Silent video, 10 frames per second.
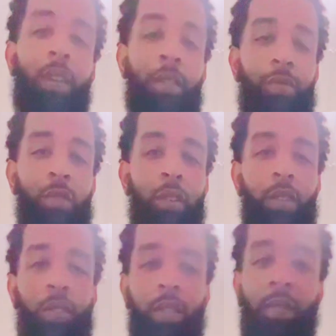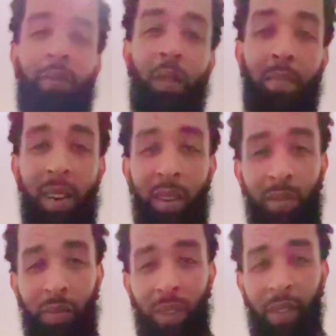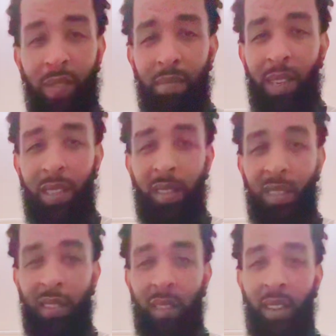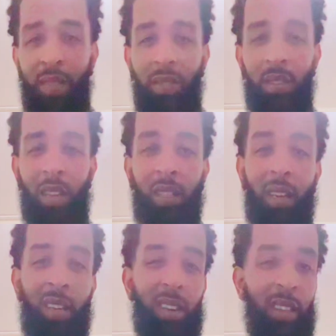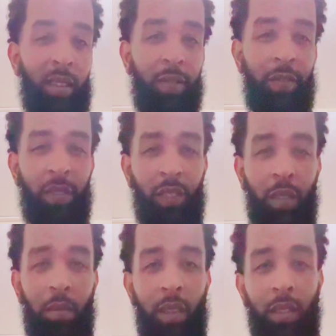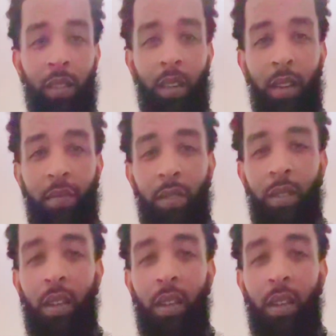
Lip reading: at 400 for about 45 minutes covered, and then another 15 minutes uncovered.